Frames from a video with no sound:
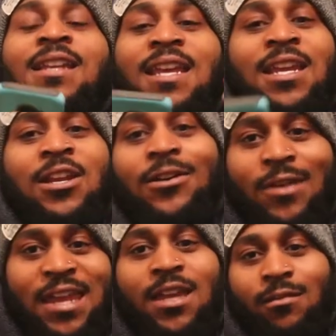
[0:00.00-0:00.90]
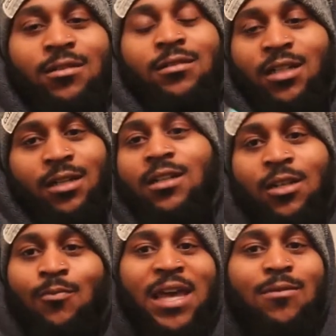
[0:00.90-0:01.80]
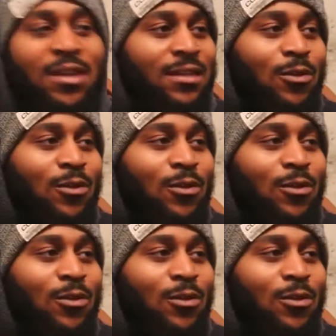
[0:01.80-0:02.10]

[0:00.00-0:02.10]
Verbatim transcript: He don't he Lil Baby